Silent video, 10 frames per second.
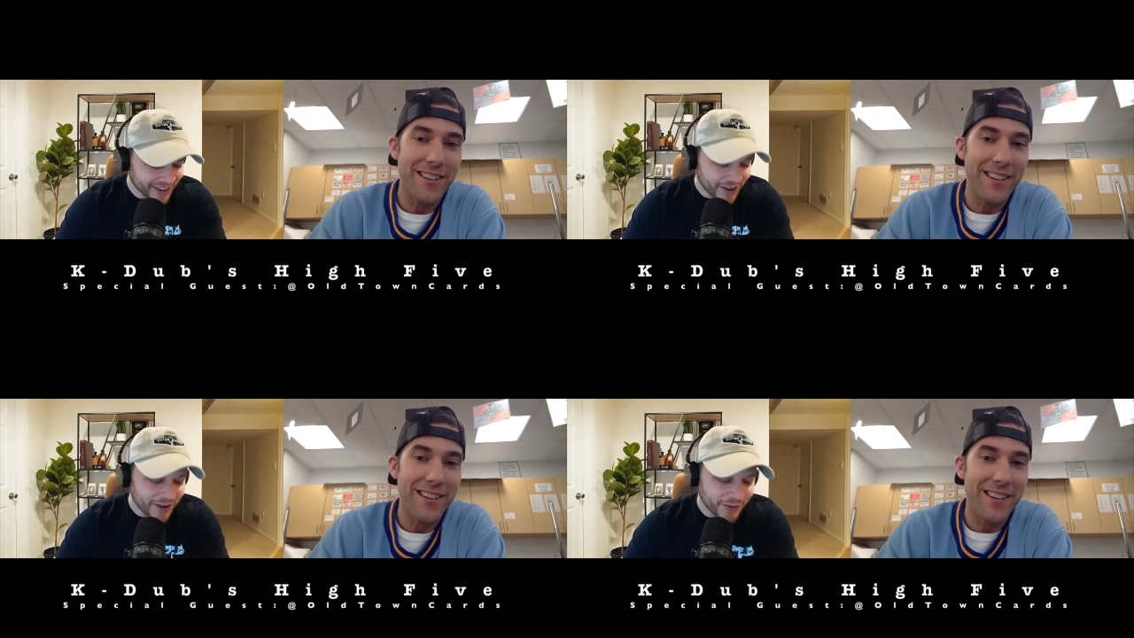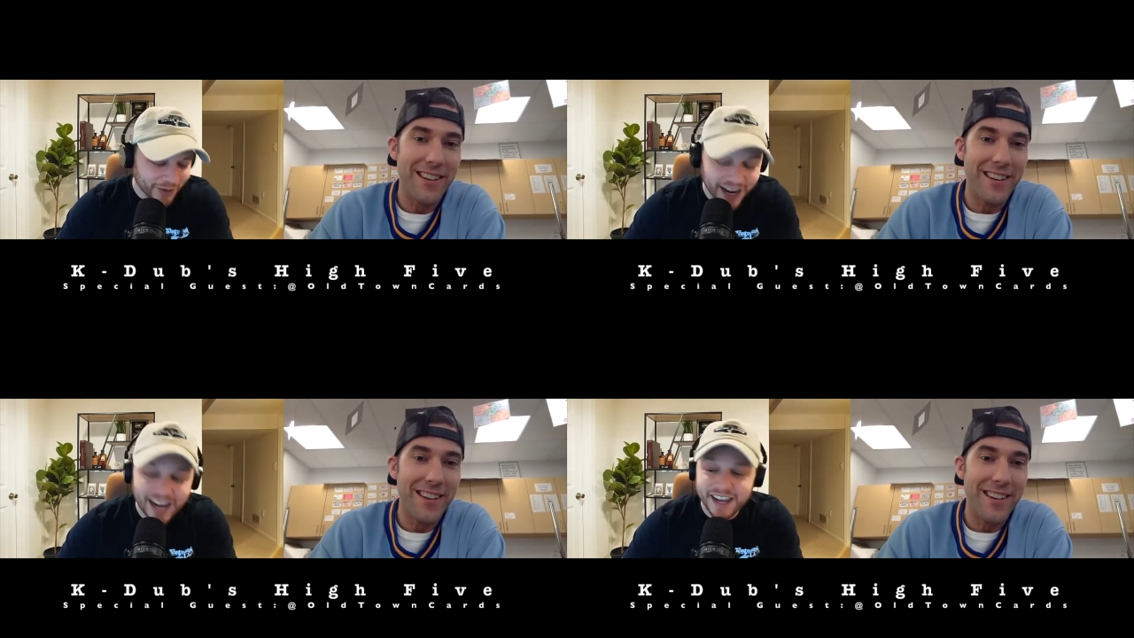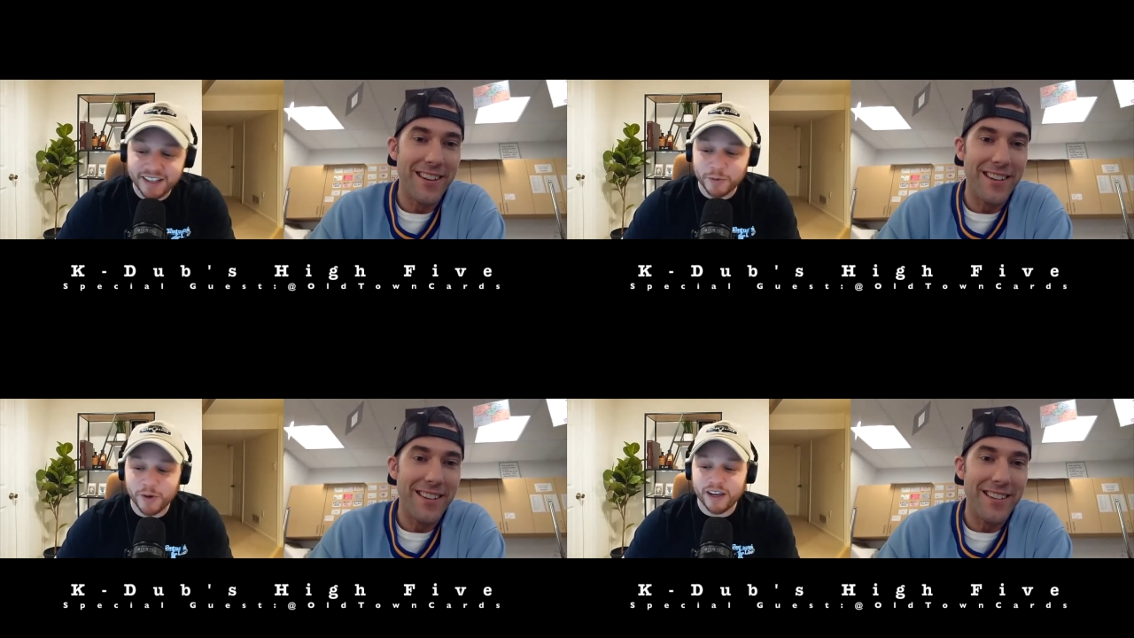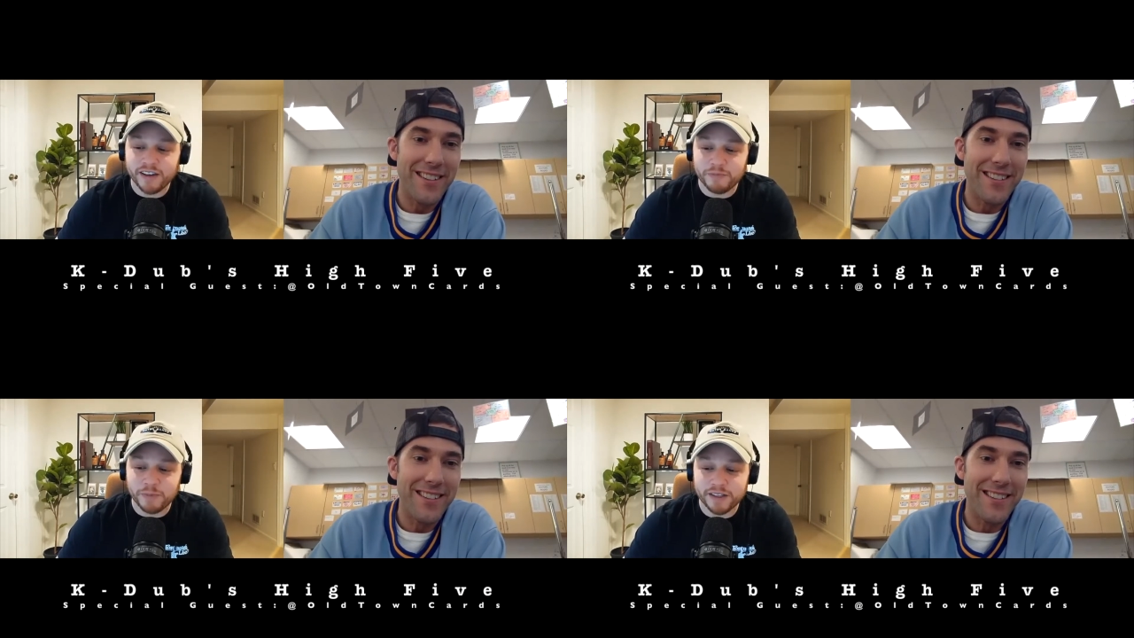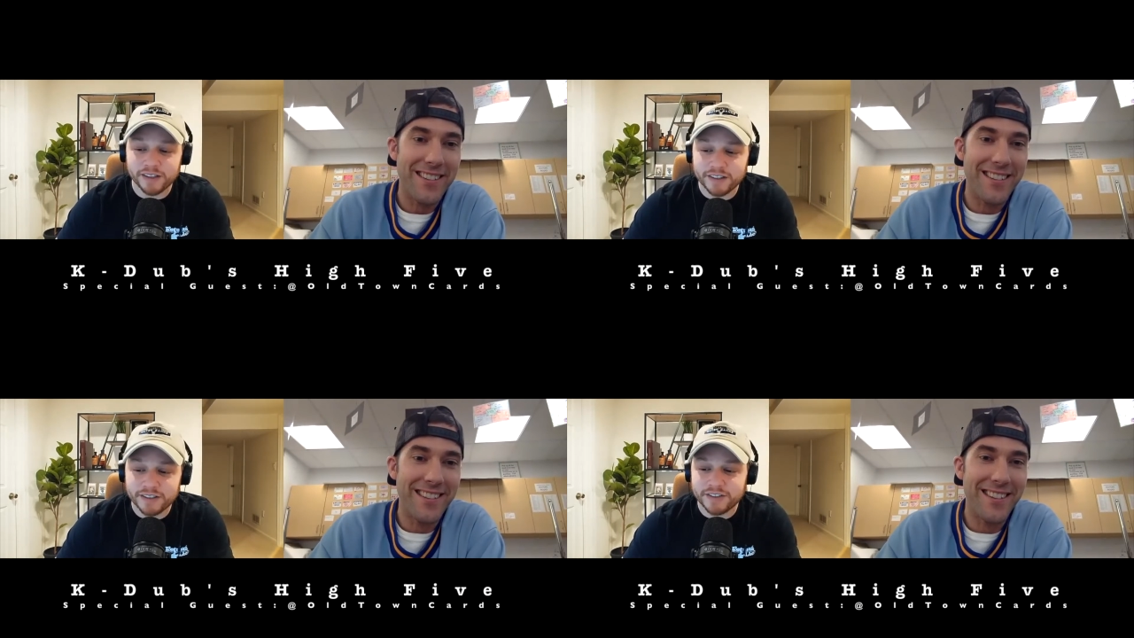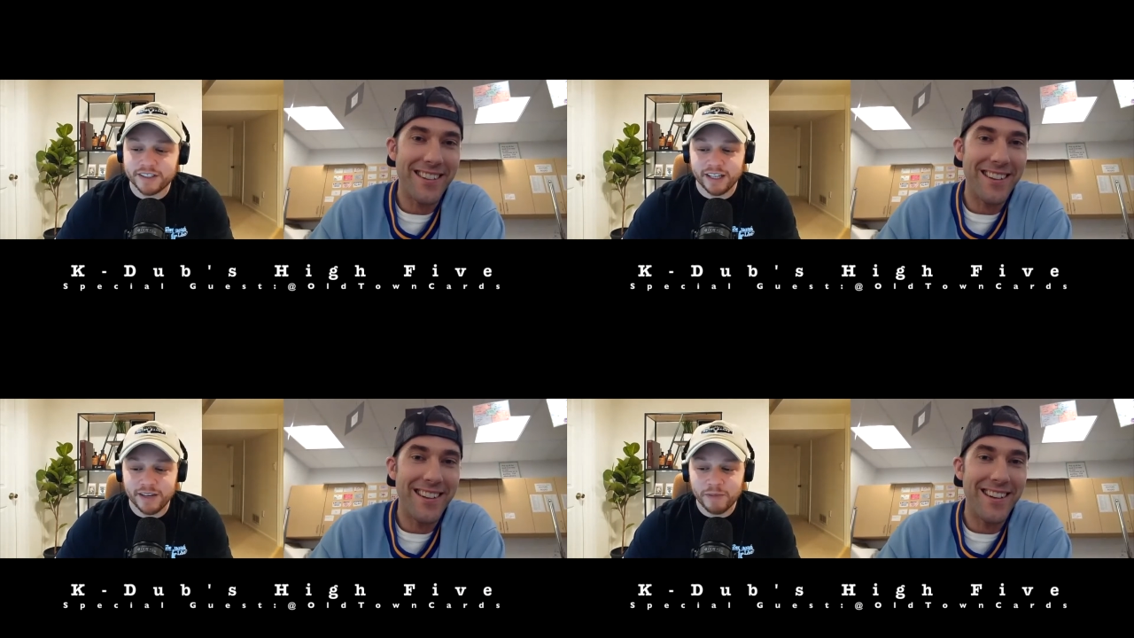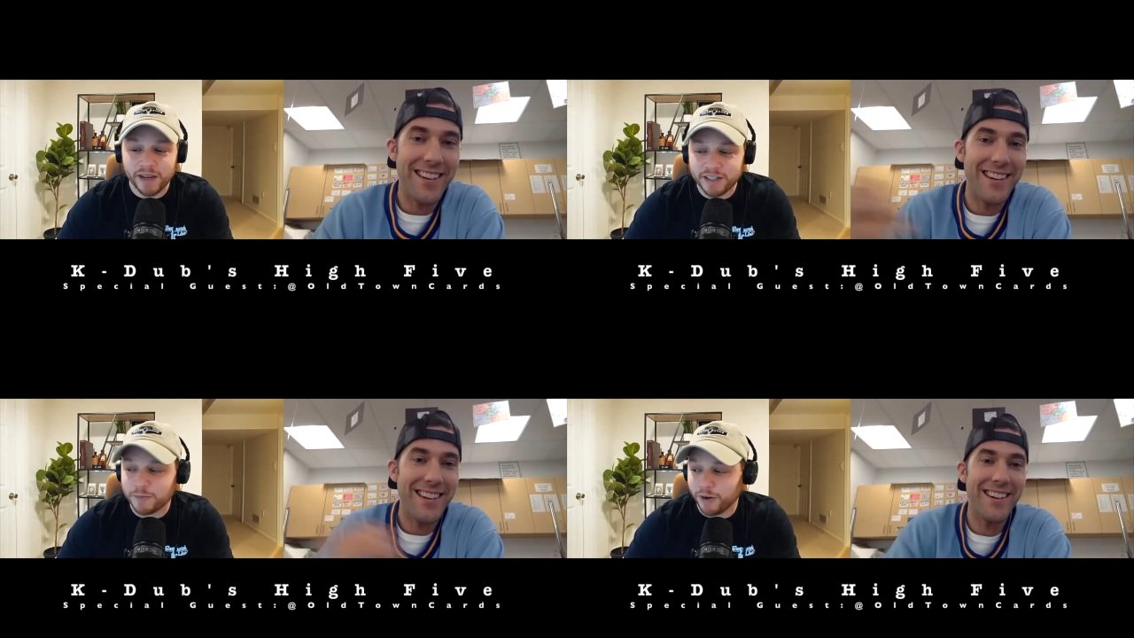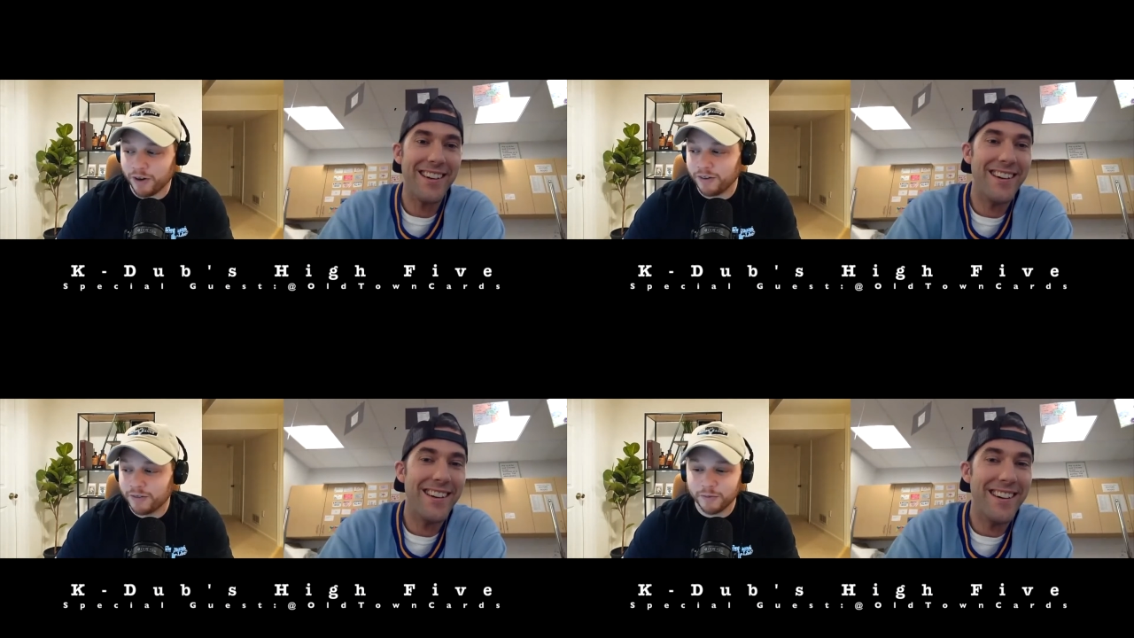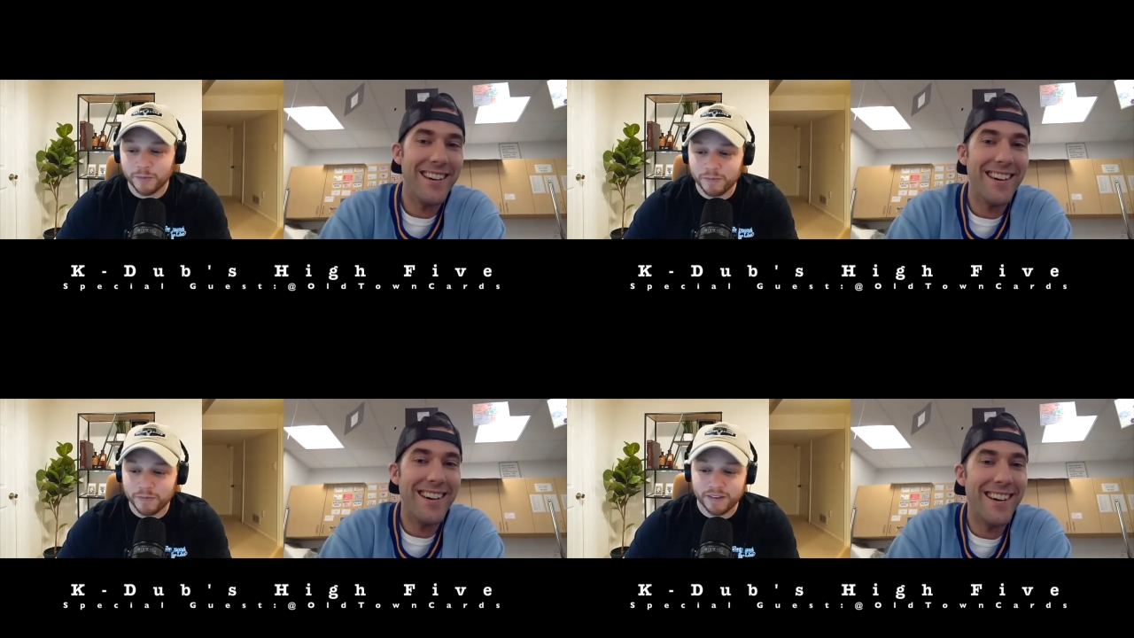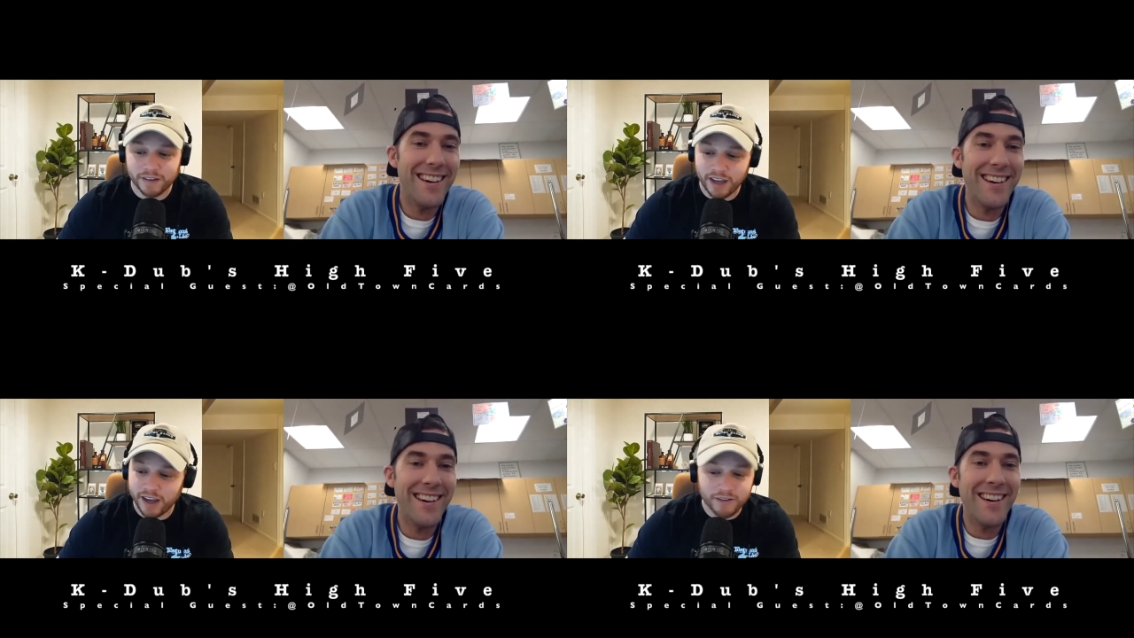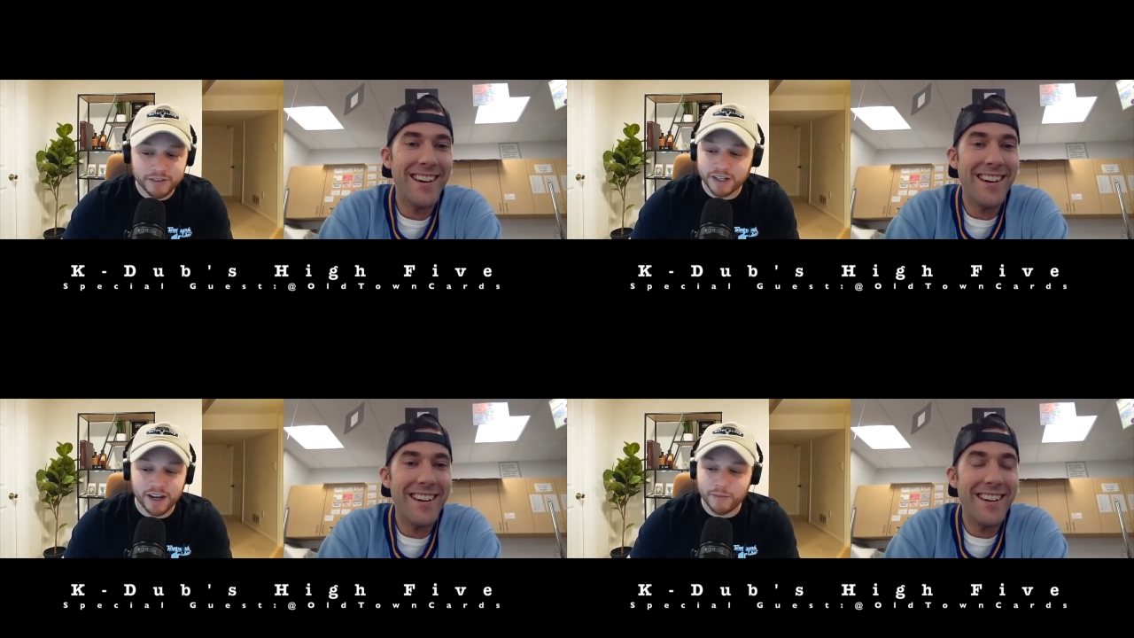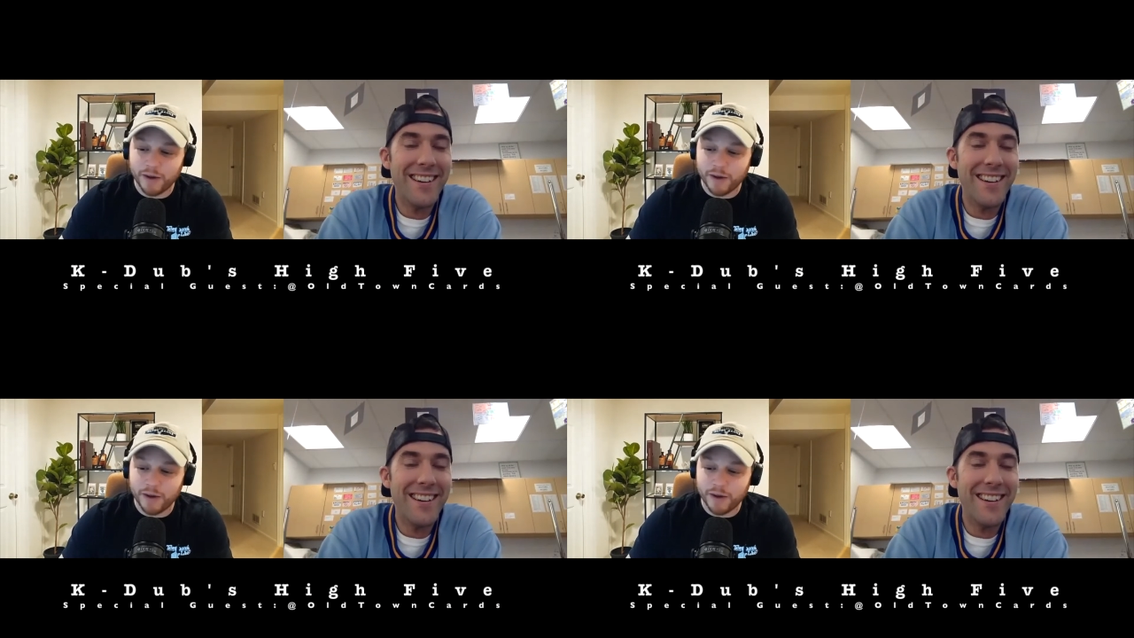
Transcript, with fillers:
Speaker 1: well, I hate the wave because in baseball, every time I